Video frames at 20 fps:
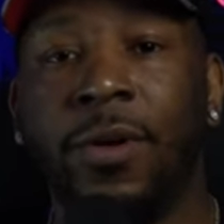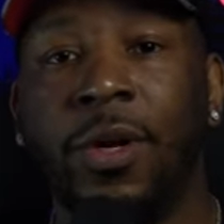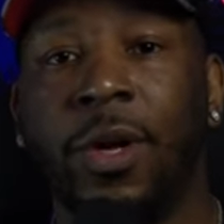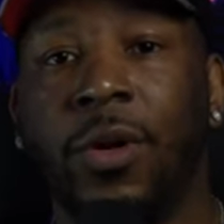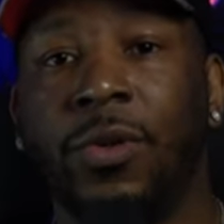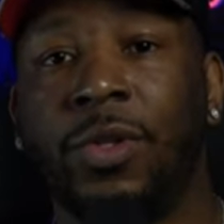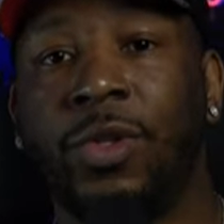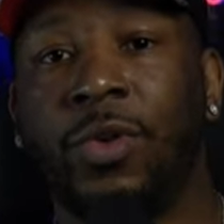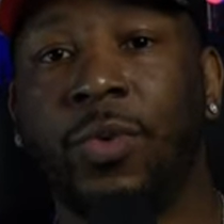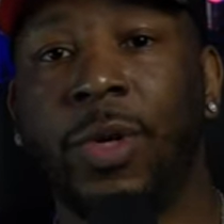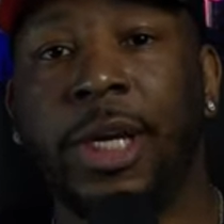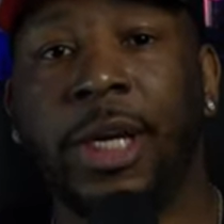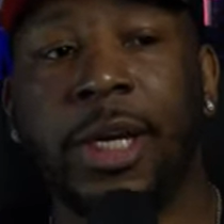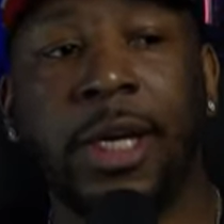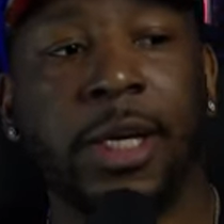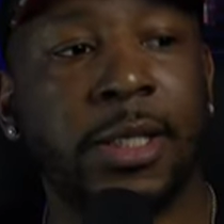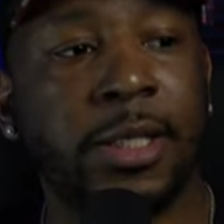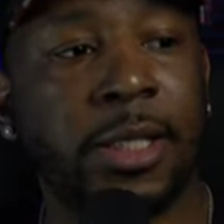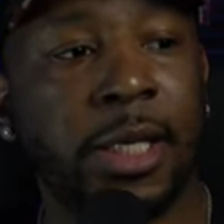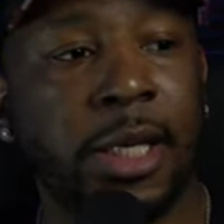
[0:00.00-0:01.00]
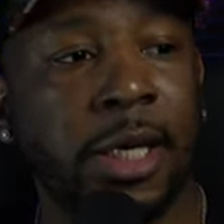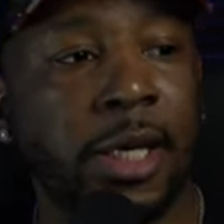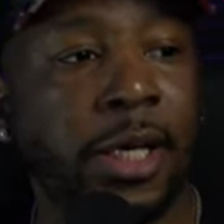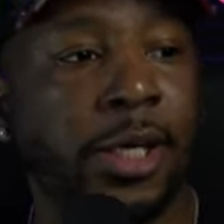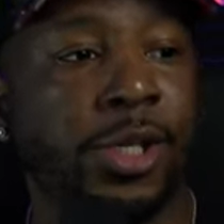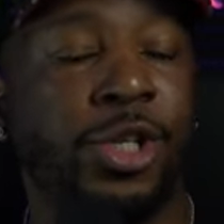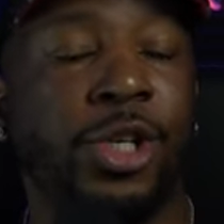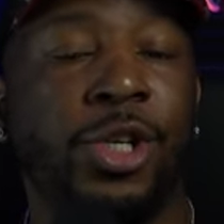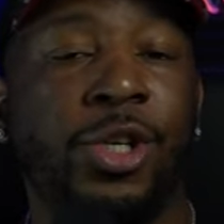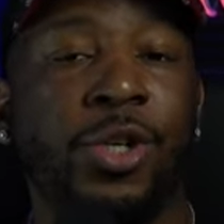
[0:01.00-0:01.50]
you know, three years
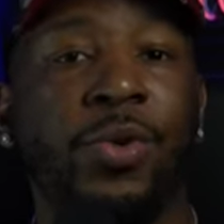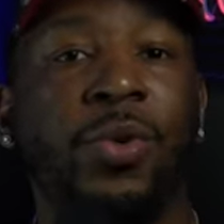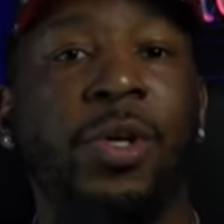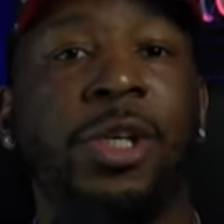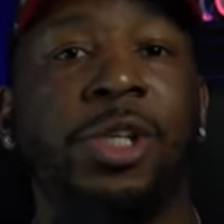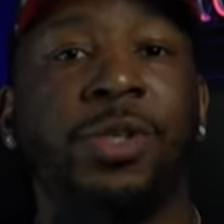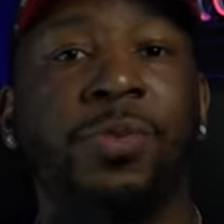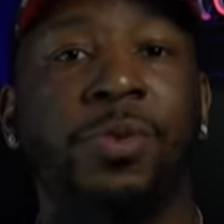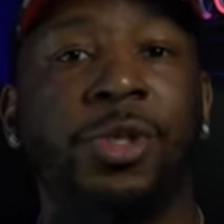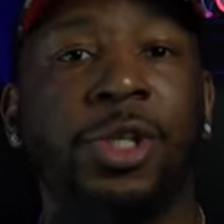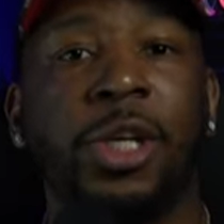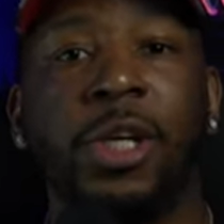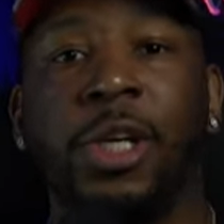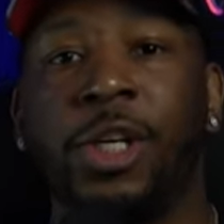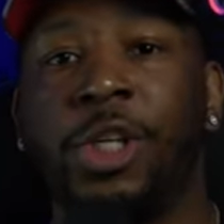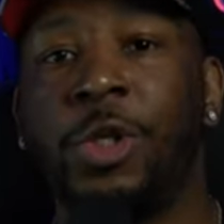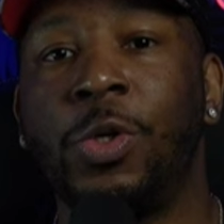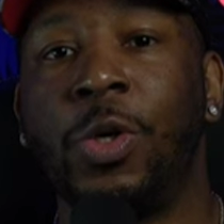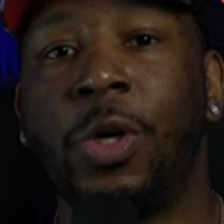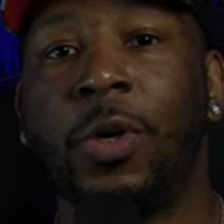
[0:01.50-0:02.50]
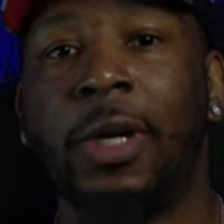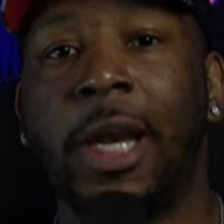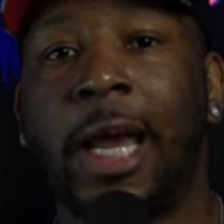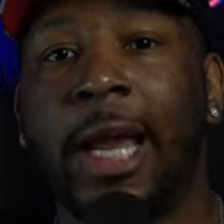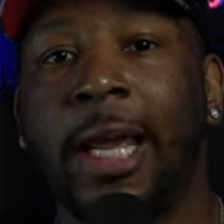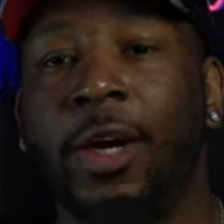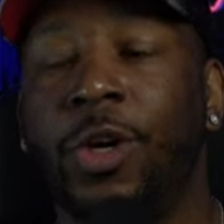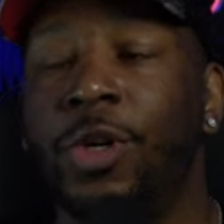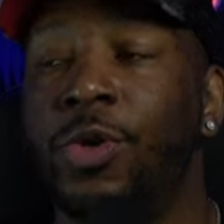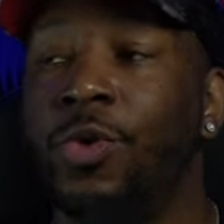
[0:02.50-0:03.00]
in and she doing some shit that you
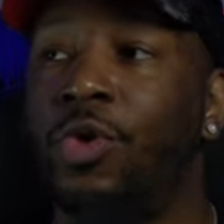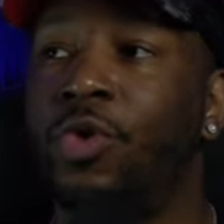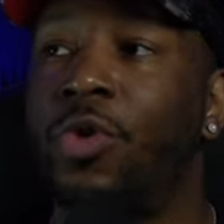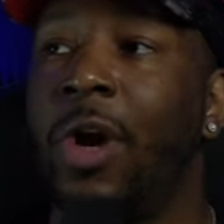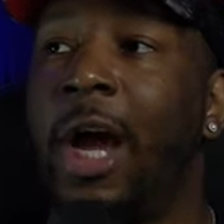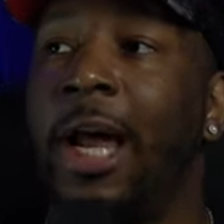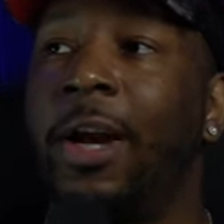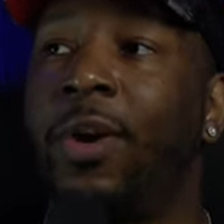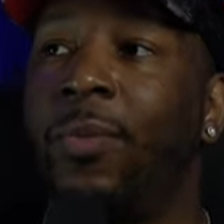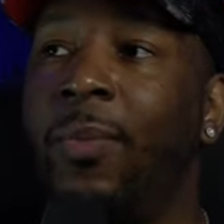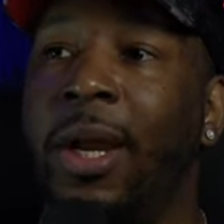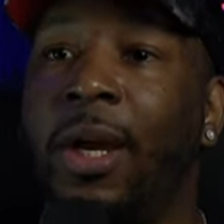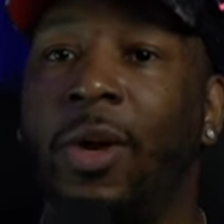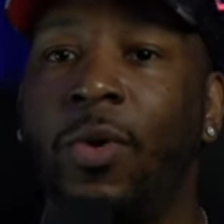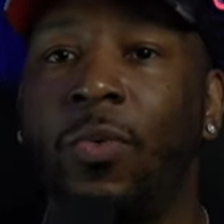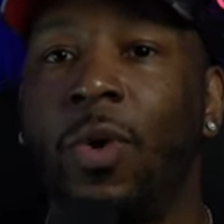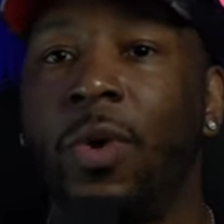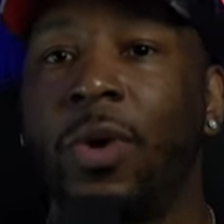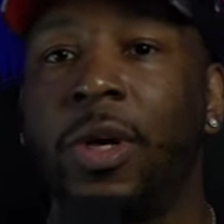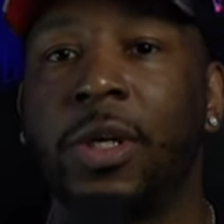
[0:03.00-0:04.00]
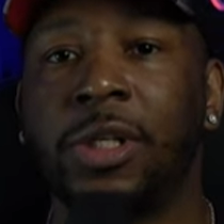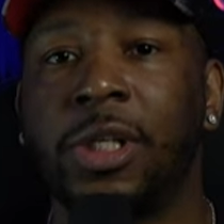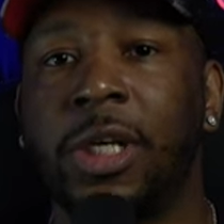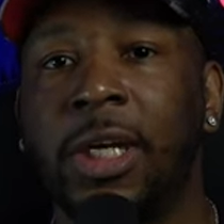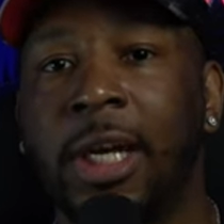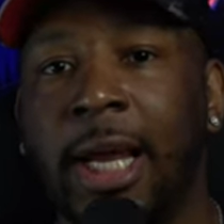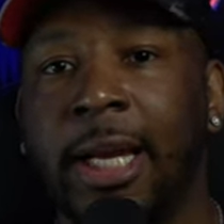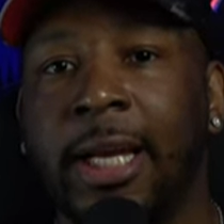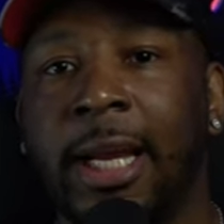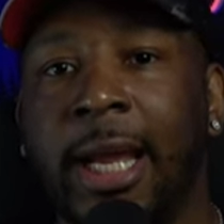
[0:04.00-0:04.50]
don't like or you tried to make it work and
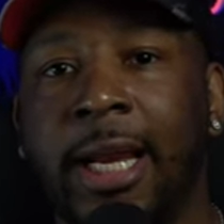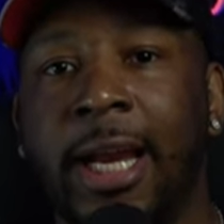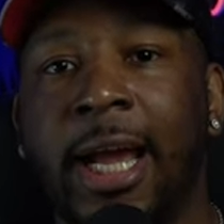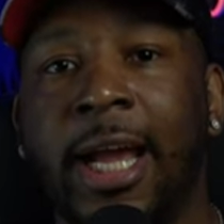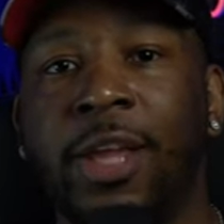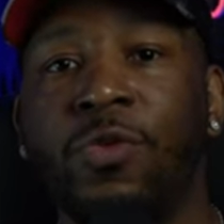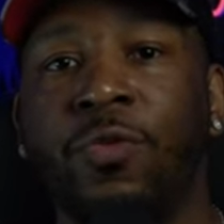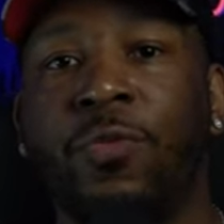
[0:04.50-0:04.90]
shit like that.